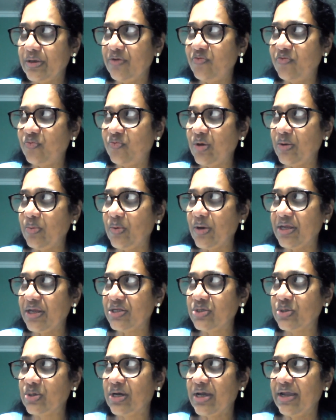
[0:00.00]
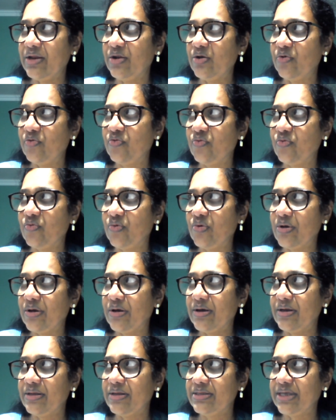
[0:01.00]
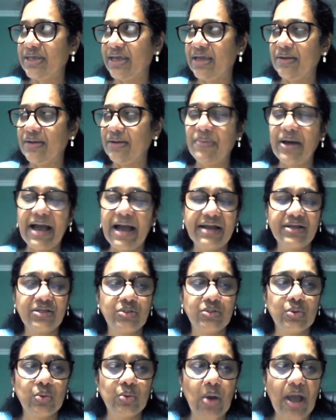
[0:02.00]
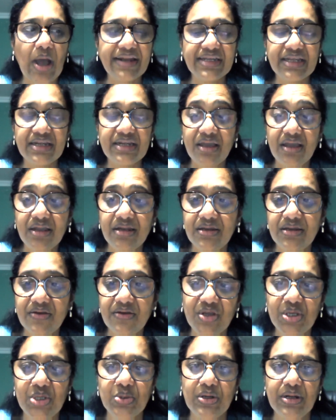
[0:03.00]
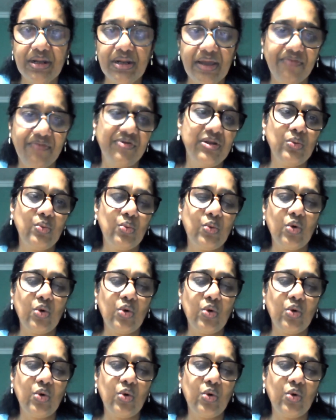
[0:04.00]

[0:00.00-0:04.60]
if we were to kind of take it back to, at an individual level,